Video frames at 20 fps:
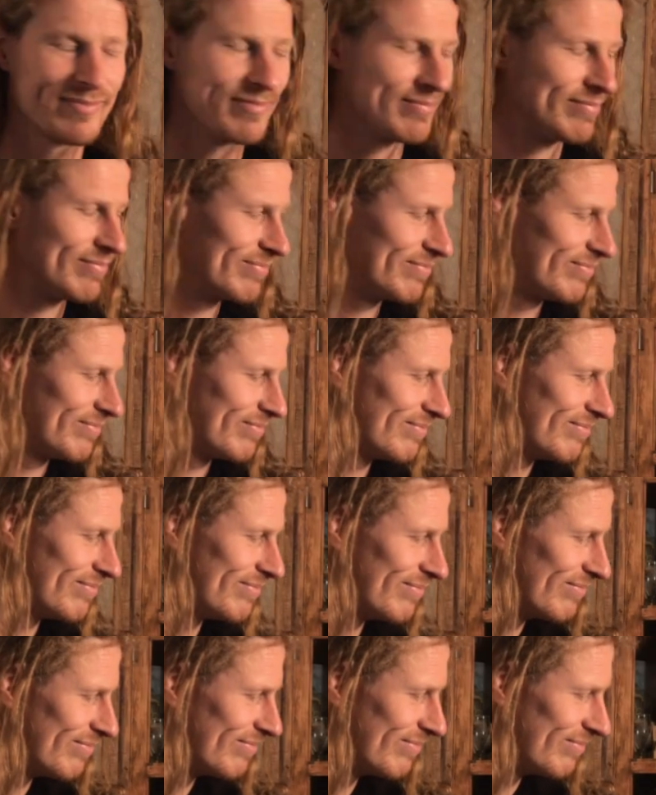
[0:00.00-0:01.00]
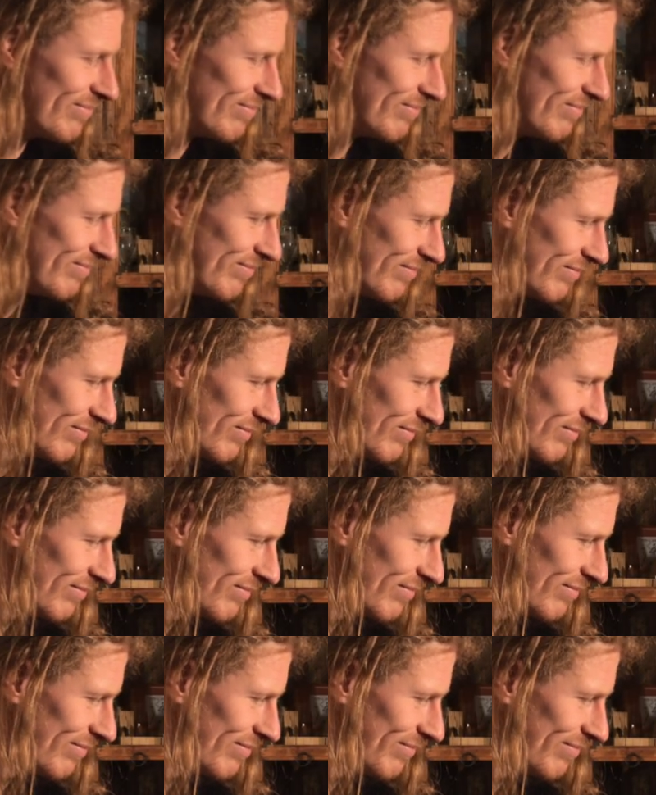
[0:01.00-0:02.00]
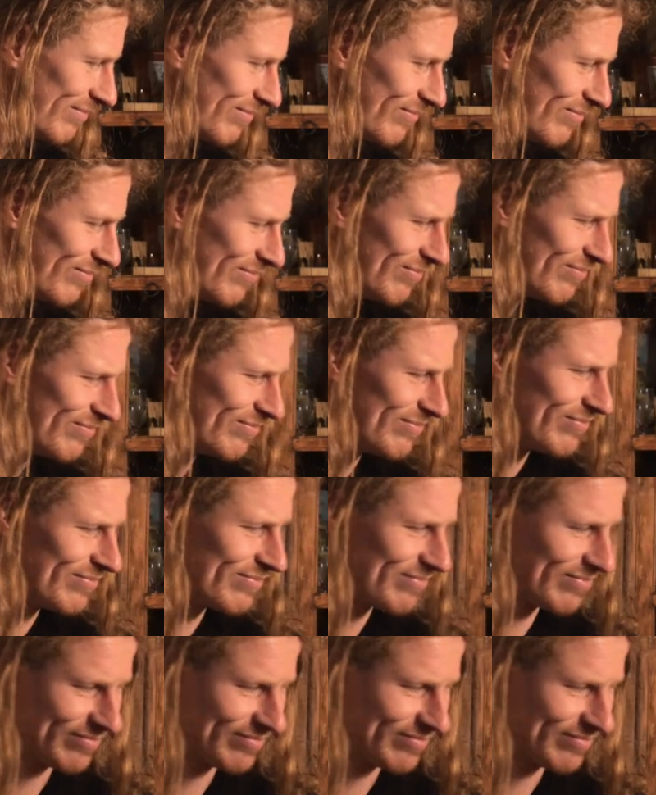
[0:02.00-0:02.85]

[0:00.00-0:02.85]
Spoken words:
No one is speaking in this clip.